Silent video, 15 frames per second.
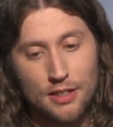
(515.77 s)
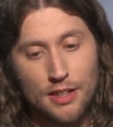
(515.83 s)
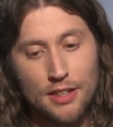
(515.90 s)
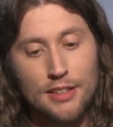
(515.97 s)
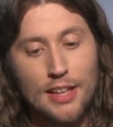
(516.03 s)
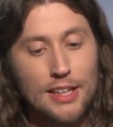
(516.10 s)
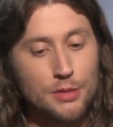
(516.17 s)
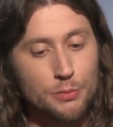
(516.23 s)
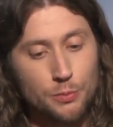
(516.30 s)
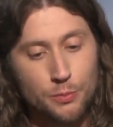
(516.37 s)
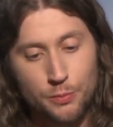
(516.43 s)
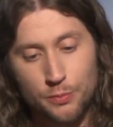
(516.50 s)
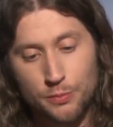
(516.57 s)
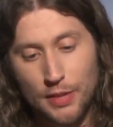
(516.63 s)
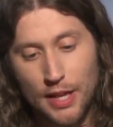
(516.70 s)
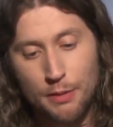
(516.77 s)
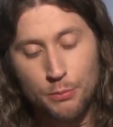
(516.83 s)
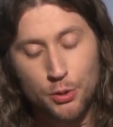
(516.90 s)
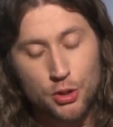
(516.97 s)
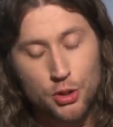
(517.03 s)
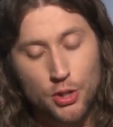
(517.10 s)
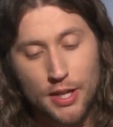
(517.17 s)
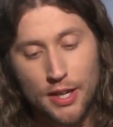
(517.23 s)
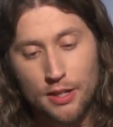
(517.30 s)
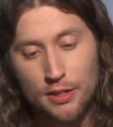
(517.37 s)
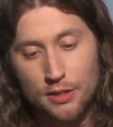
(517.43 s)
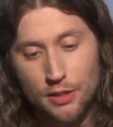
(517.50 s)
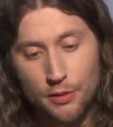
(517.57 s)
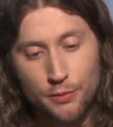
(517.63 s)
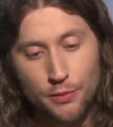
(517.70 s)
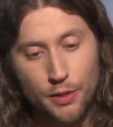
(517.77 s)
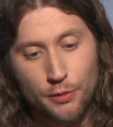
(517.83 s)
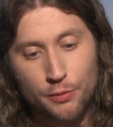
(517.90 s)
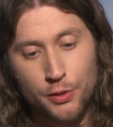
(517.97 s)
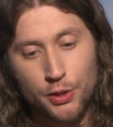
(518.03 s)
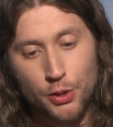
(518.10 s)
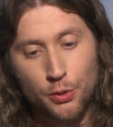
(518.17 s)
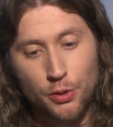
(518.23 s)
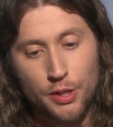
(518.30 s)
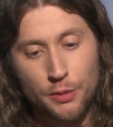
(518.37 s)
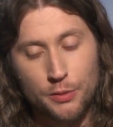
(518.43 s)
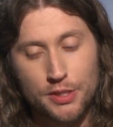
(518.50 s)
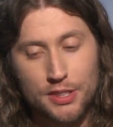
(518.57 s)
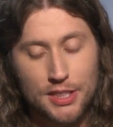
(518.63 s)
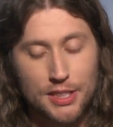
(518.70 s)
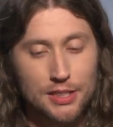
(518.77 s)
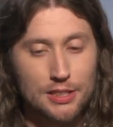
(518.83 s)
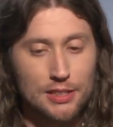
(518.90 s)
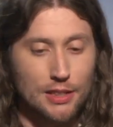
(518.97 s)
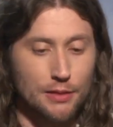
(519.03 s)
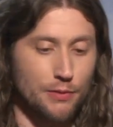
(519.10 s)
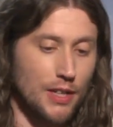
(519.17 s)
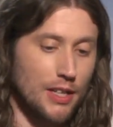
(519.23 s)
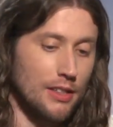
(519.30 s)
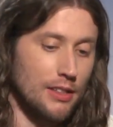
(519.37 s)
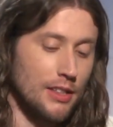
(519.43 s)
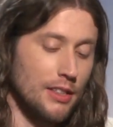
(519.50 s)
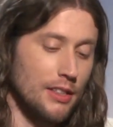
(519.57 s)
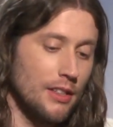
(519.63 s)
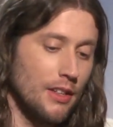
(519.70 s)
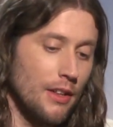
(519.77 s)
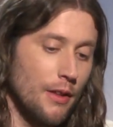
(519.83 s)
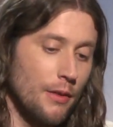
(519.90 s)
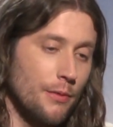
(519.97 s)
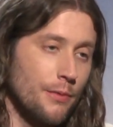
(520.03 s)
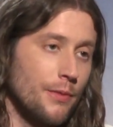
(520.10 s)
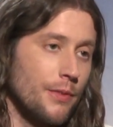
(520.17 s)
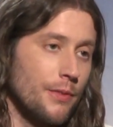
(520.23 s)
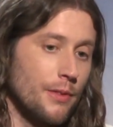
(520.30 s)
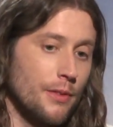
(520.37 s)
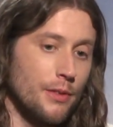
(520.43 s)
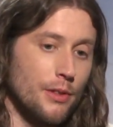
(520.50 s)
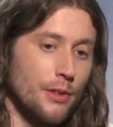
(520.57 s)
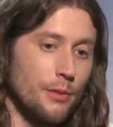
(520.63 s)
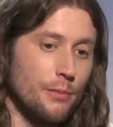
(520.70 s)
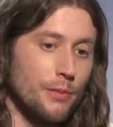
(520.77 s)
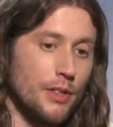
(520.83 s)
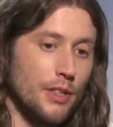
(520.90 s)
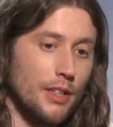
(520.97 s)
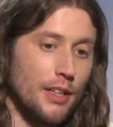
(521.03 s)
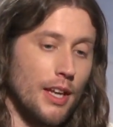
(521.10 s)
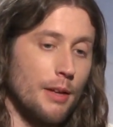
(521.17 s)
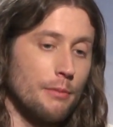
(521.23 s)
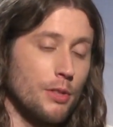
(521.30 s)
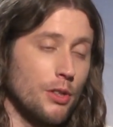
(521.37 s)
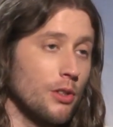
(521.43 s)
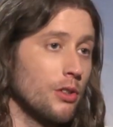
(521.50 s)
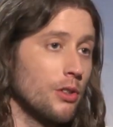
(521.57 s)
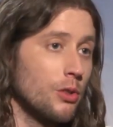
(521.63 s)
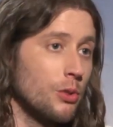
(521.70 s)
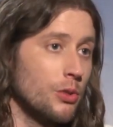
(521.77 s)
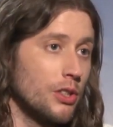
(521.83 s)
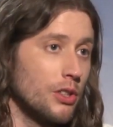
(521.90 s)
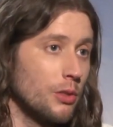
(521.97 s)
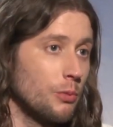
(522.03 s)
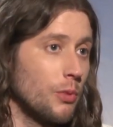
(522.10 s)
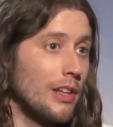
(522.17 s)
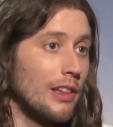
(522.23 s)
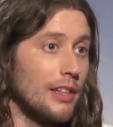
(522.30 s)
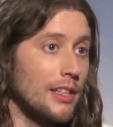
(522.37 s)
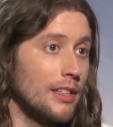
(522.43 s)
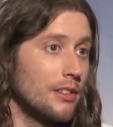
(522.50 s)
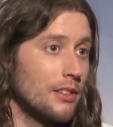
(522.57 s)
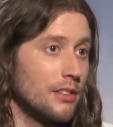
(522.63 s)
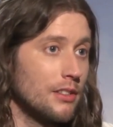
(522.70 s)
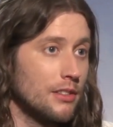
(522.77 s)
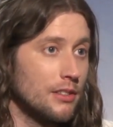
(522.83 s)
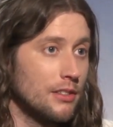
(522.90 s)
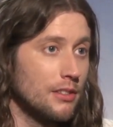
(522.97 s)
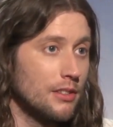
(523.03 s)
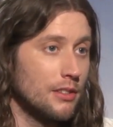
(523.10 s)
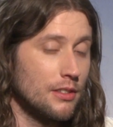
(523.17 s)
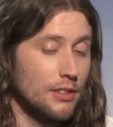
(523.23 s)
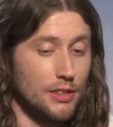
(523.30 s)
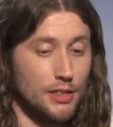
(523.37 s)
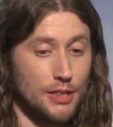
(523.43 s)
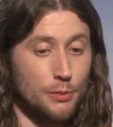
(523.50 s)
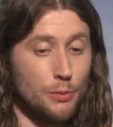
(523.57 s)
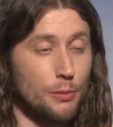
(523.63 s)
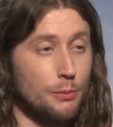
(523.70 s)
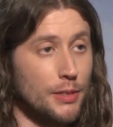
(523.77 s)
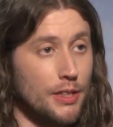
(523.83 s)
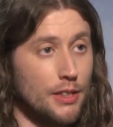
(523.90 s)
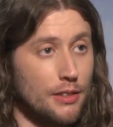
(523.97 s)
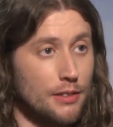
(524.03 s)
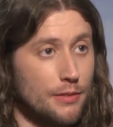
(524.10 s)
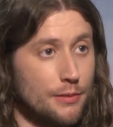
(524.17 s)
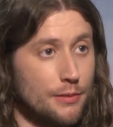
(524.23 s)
that's that portrayal of Shuri when she's like finally you know came to the conclusion on what leader she will be.